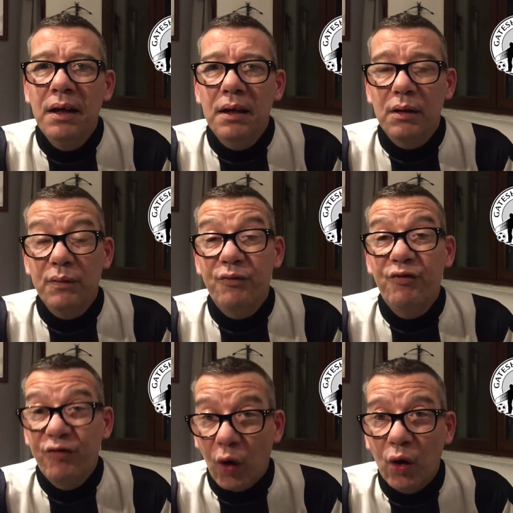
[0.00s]

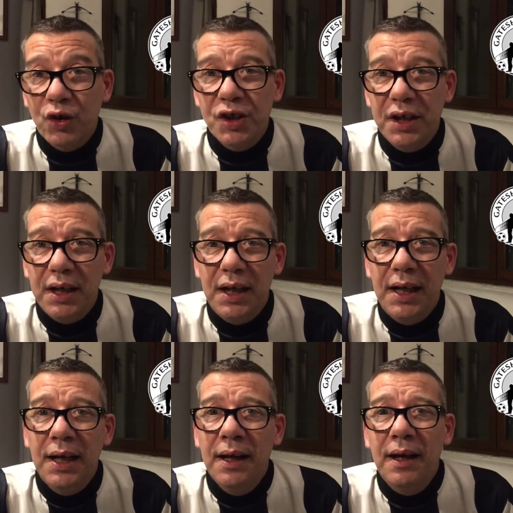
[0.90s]

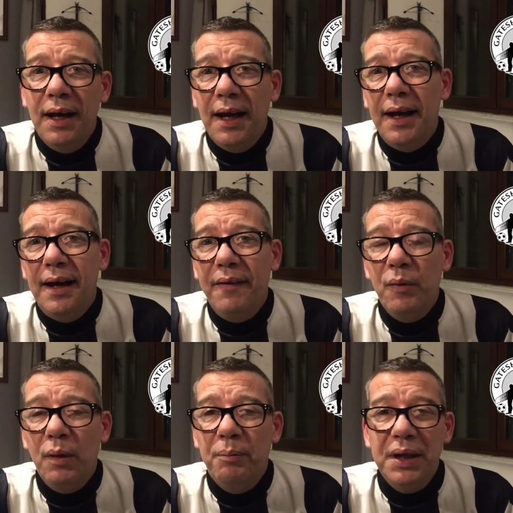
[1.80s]
Unfortunately, they
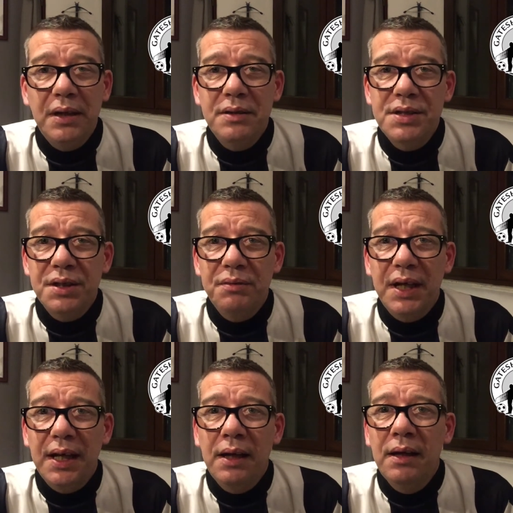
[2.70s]
were beaten
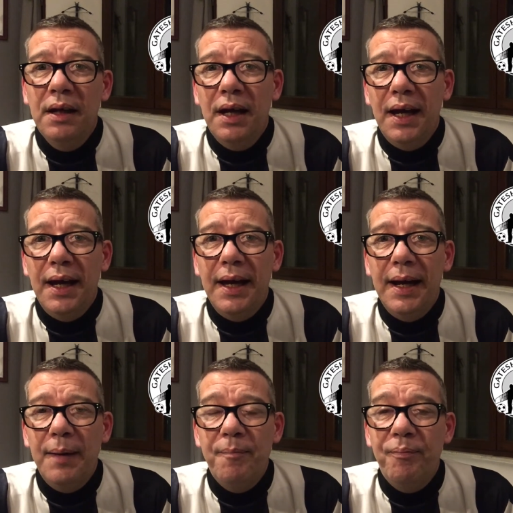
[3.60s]
2-0.
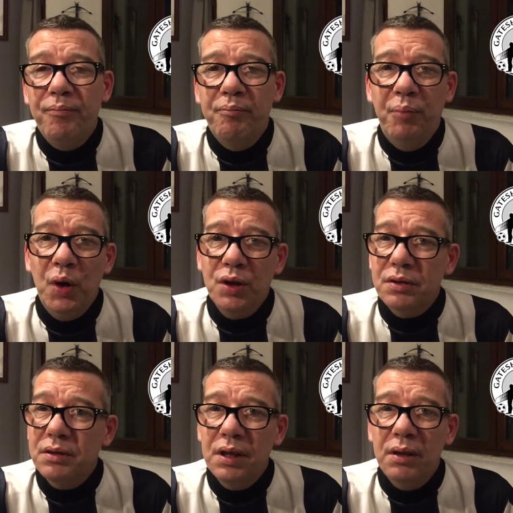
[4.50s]
But,
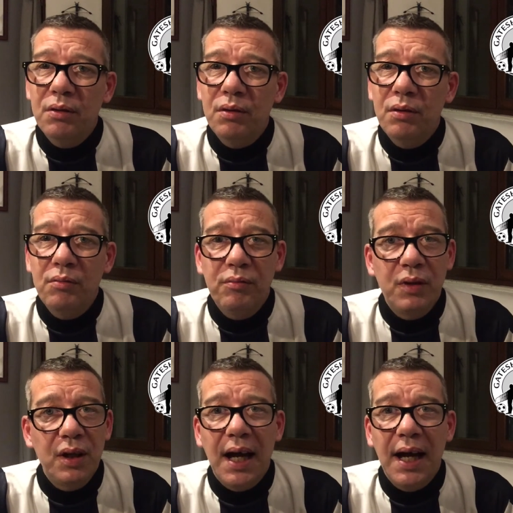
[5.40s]
you know,
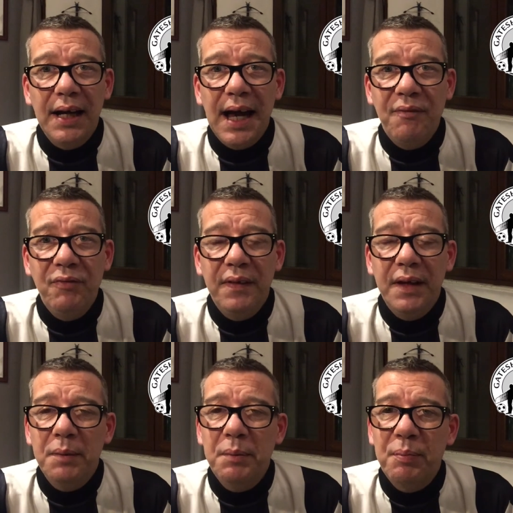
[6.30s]
they had
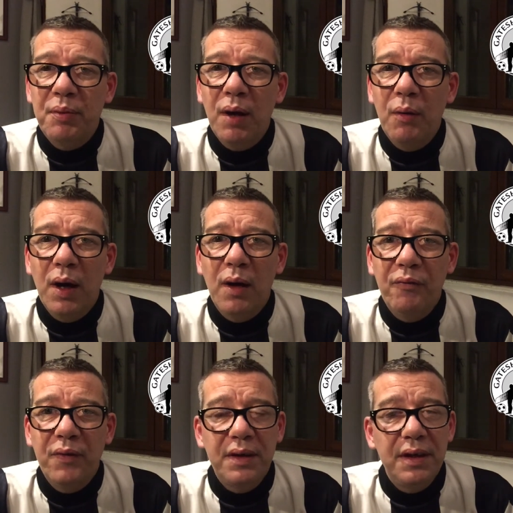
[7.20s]
everything to be proud of.
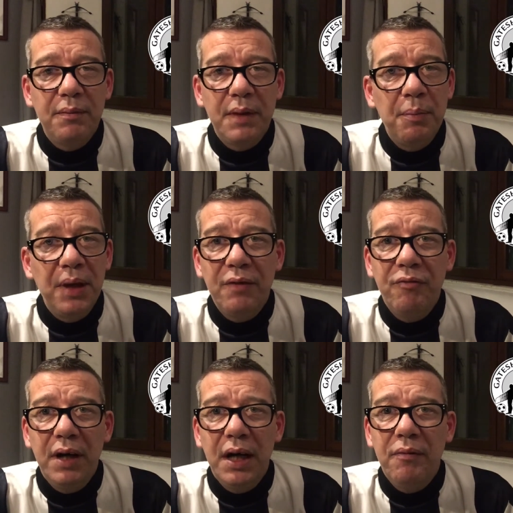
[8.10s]
They played
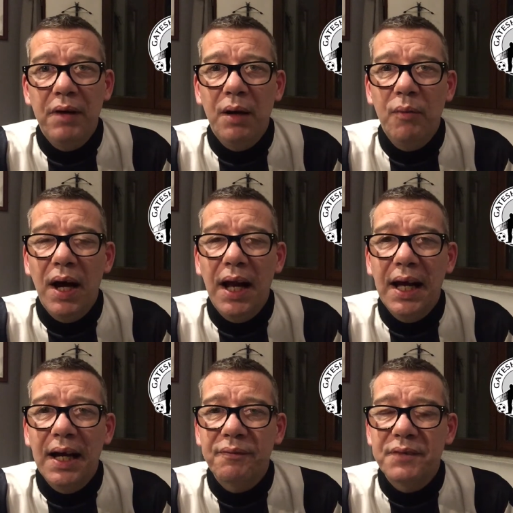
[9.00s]
really, really well, I
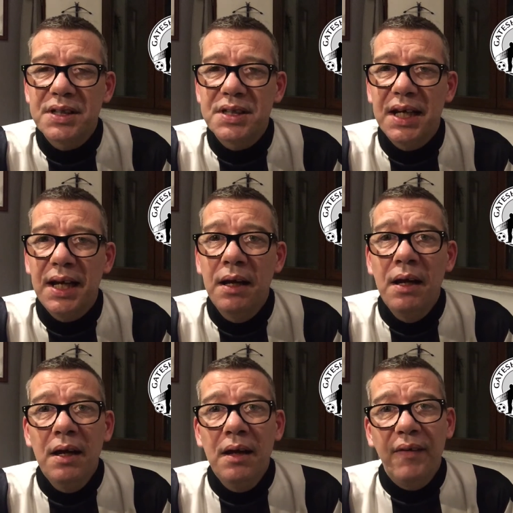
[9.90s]
have to say.
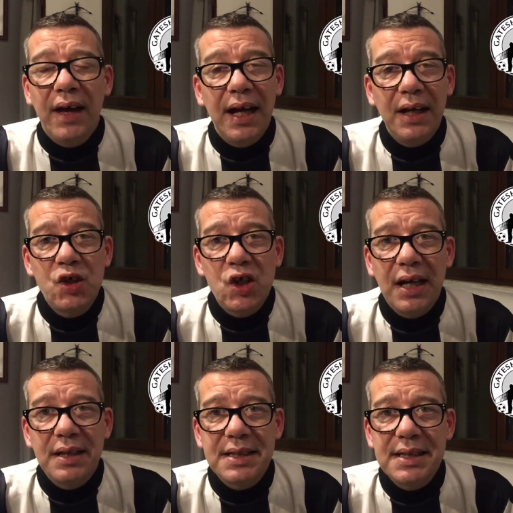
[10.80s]
They had
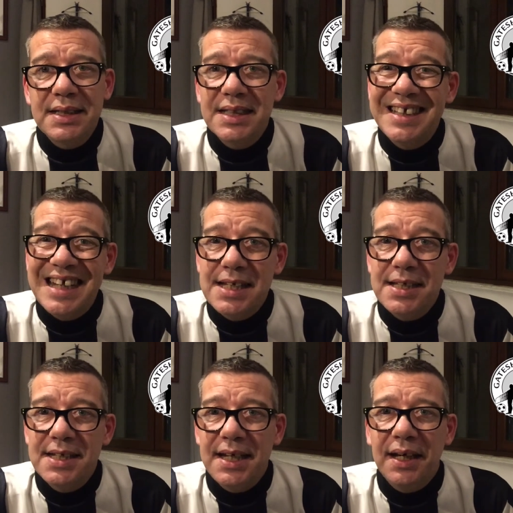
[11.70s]
chances, they
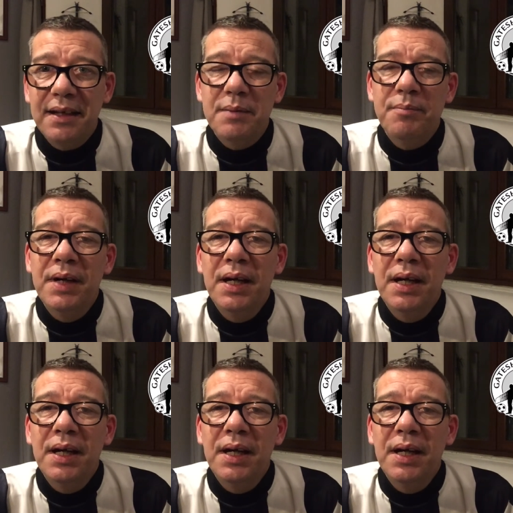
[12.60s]
didn't take them.